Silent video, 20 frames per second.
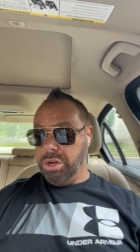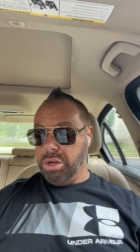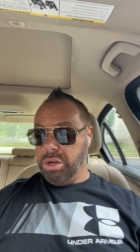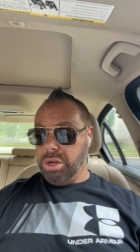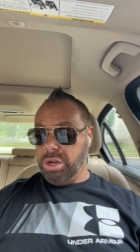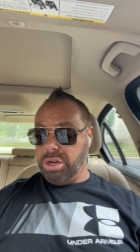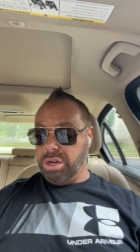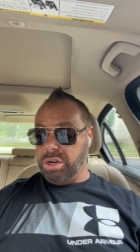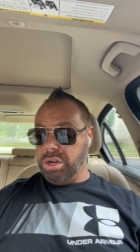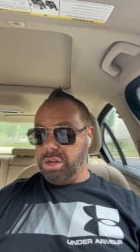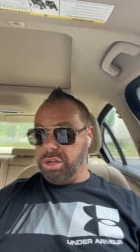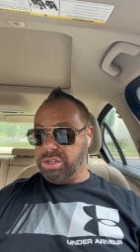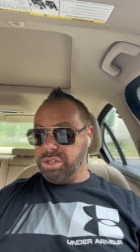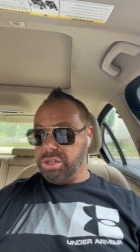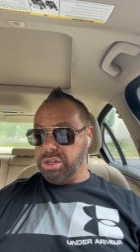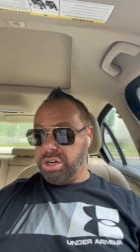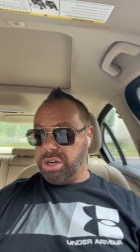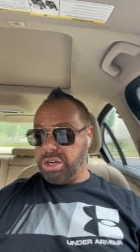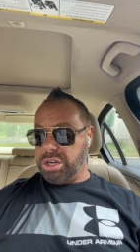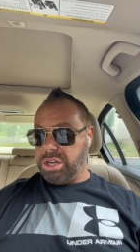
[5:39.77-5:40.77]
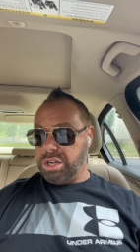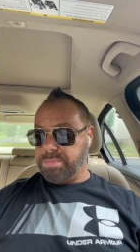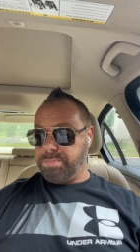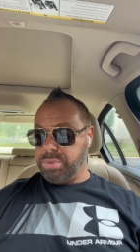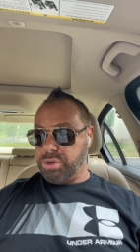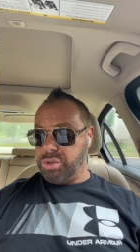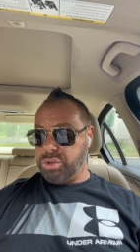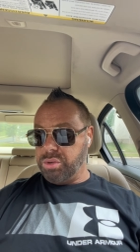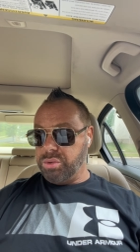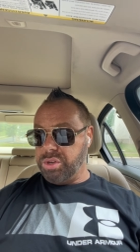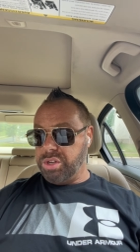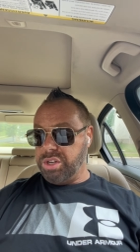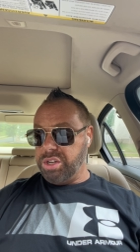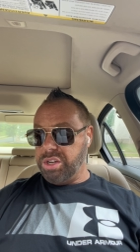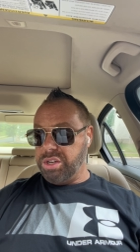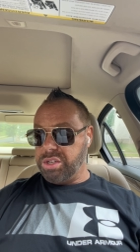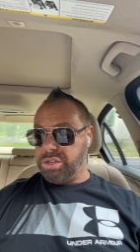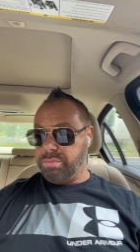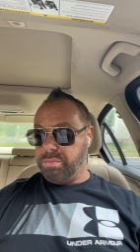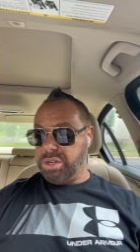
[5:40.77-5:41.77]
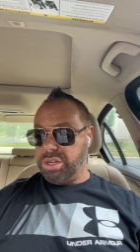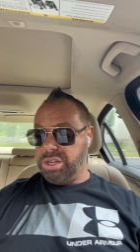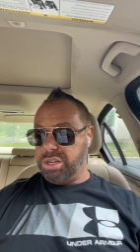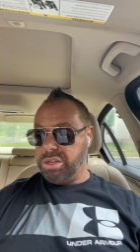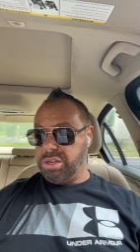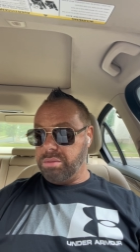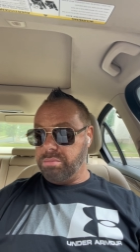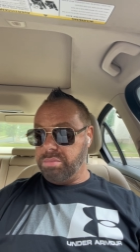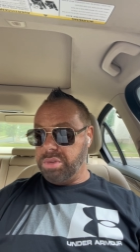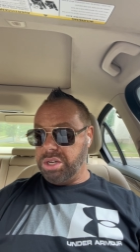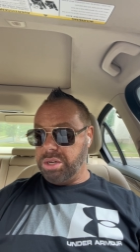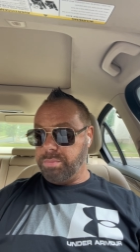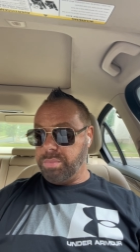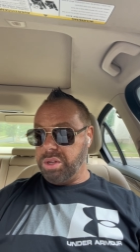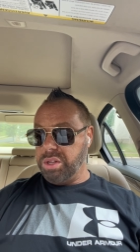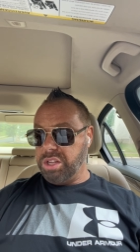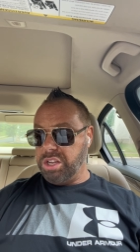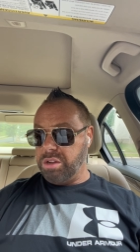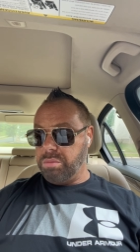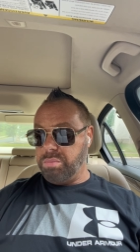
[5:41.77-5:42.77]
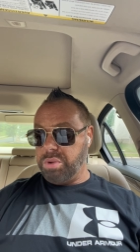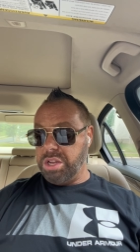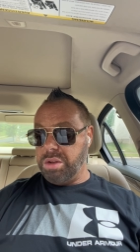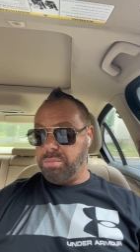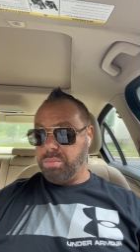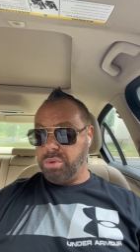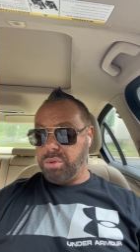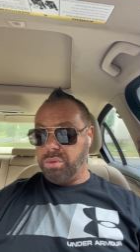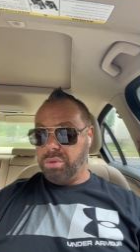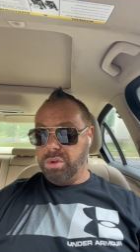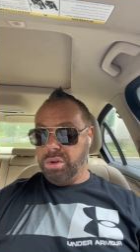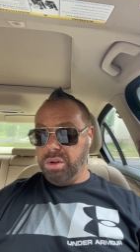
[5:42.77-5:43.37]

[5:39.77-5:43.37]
And it's an opportunity to mani manipulate people.